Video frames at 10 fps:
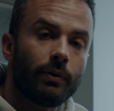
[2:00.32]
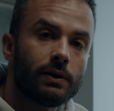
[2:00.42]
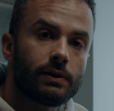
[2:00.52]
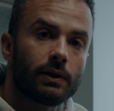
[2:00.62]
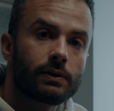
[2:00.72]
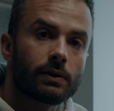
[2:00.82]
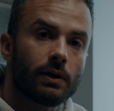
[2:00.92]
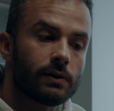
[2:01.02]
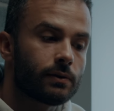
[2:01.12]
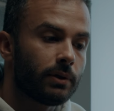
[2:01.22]
basics
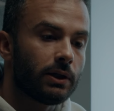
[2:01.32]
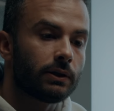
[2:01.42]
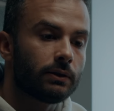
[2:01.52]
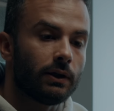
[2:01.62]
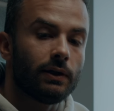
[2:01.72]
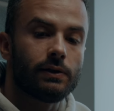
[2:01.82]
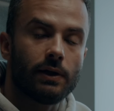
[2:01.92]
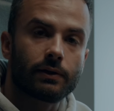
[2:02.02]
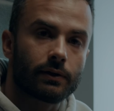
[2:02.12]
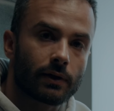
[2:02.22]
as meaning easy
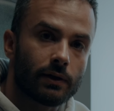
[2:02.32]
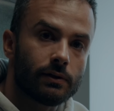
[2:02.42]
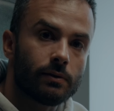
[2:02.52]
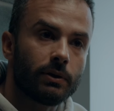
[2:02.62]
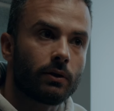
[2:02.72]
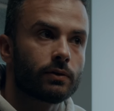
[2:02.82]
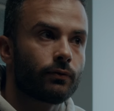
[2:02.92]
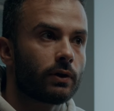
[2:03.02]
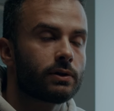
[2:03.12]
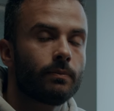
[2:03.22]
exercises because,
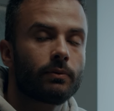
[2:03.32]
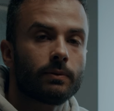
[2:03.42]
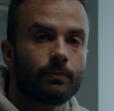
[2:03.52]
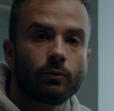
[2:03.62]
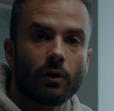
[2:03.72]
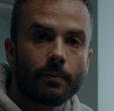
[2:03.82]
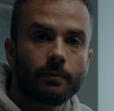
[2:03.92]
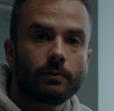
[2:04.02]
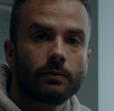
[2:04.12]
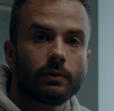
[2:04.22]
for example, the
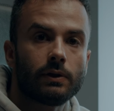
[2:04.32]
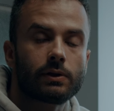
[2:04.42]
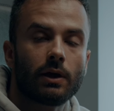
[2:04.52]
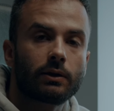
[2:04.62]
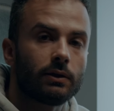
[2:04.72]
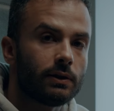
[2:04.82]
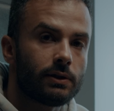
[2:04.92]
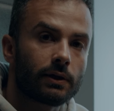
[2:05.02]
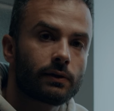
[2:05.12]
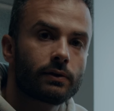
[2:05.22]
pull-up, it's not an
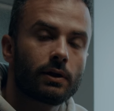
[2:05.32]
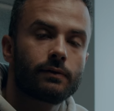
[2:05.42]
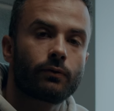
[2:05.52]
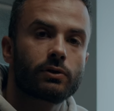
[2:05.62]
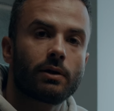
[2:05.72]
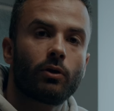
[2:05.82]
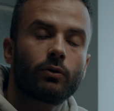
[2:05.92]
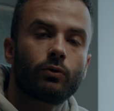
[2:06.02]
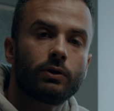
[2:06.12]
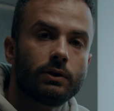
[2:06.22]
easy exercise for someone
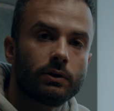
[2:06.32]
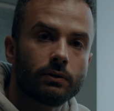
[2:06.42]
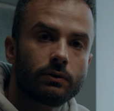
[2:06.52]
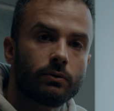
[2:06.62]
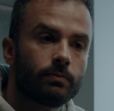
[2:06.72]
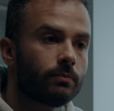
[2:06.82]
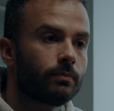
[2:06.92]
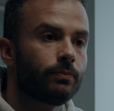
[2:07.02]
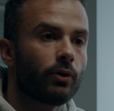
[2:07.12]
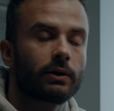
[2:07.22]
who didn't
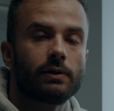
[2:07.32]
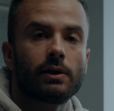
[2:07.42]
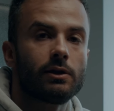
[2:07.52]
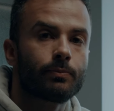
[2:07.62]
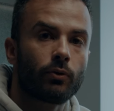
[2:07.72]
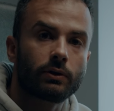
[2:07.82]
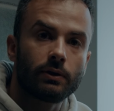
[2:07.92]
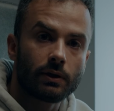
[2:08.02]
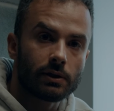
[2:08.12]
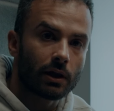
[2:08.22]
practice any sport
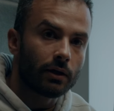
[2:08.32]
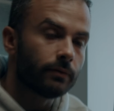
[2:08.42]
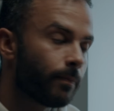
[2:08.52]
in his life.